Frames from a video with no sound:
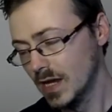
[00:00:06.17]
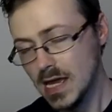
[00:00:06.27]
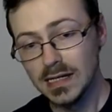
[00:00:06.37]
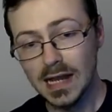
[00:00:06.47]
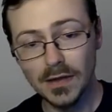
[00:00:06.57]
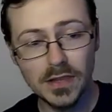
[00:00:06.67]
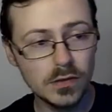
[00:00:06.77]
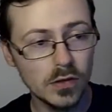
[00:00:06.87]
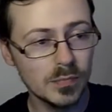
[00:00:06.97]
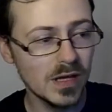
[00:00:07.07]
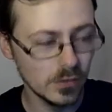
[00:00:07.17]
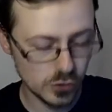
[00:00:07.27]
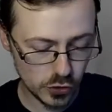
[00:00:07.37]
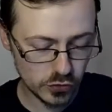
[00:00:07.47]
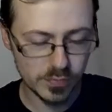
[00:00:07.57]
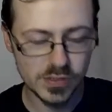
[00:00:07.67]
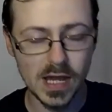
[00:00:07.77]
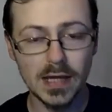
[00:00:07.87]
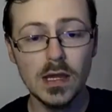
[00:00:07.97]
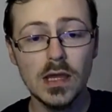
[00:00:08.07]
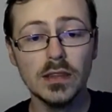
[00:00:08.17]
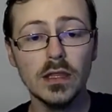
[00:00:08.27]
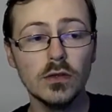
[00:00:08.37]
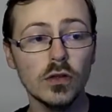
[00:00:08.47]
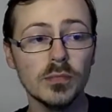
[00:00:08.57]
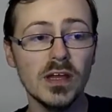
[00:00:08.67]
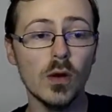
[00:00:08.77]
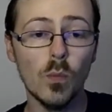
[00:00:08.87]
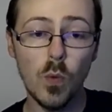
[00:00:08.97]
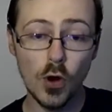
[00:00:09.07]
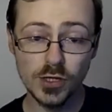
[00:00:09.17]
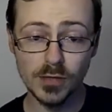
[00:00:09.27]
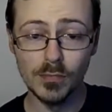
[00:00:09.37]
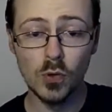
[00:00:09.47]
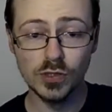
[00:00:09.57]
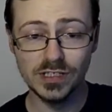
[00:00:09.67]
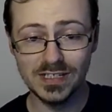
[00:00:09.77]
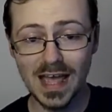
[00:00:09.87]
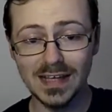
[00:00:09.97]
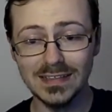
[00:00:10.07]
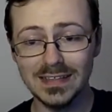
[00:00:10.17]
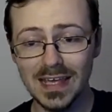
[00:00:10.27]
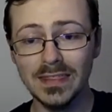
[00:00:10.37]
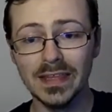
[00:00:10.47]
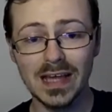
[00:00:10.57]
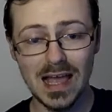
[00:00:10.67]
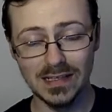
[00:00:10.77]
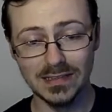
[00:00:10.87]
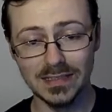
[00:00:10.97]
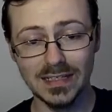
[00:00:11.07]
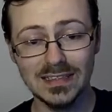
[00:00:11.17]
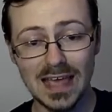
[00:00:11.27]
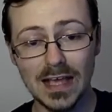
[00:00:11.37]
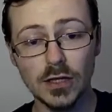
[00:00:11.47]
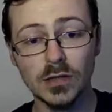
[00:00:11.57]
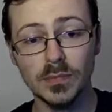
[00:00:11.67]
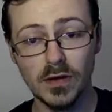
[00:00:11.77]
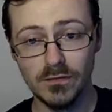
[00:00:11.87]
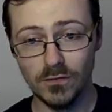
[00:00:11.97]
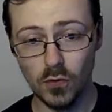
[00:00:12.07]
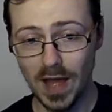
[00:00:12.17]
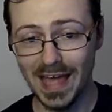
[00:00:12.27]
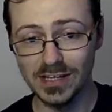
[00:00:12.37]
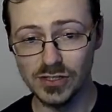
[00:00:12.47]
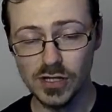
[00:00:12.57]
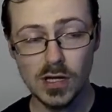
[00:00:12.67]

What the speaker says: Now, this does mean... Shut up, chat. This does mean one more date in the calendar taken up for Edge,